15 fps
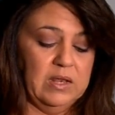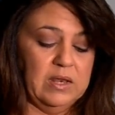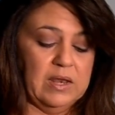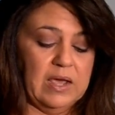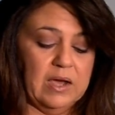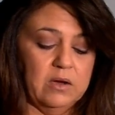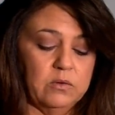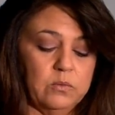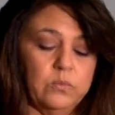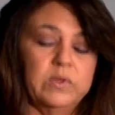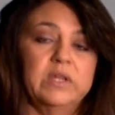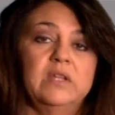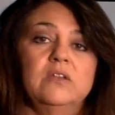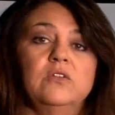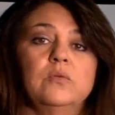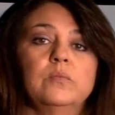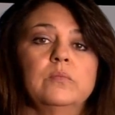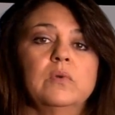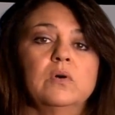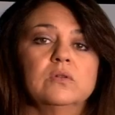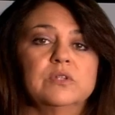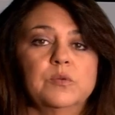Now we need to
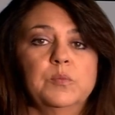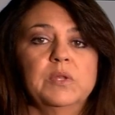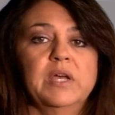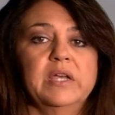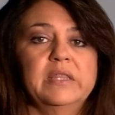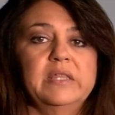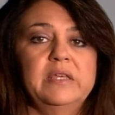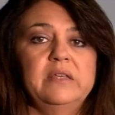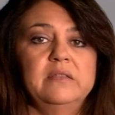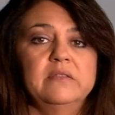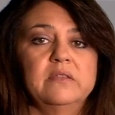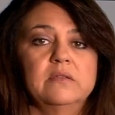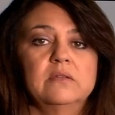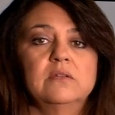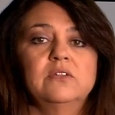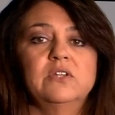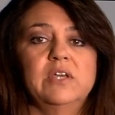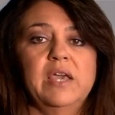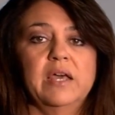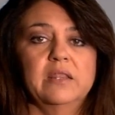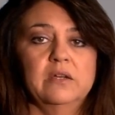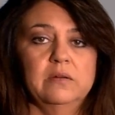multiply these
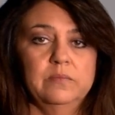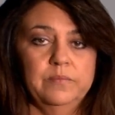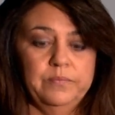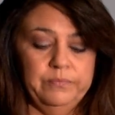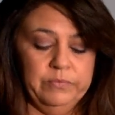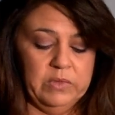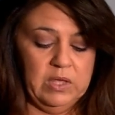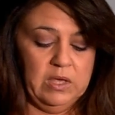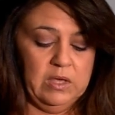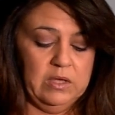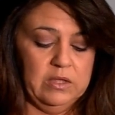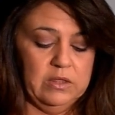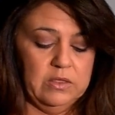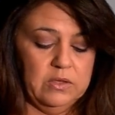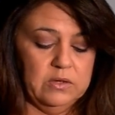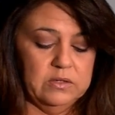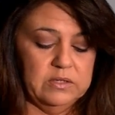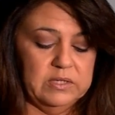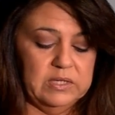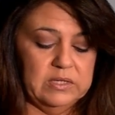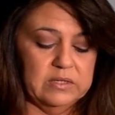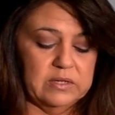together.
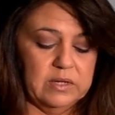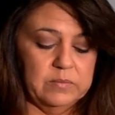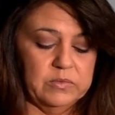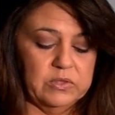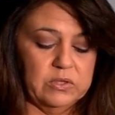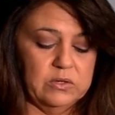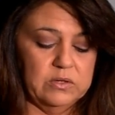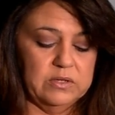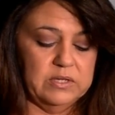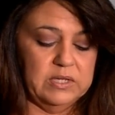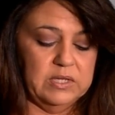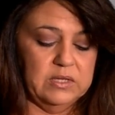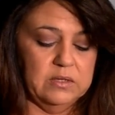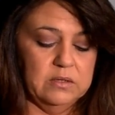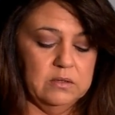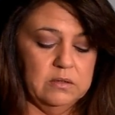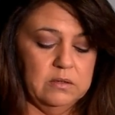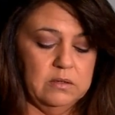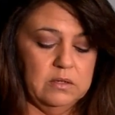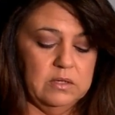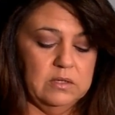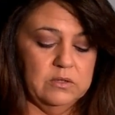13 times 13
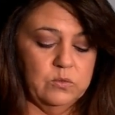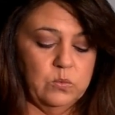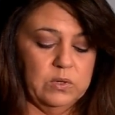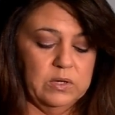is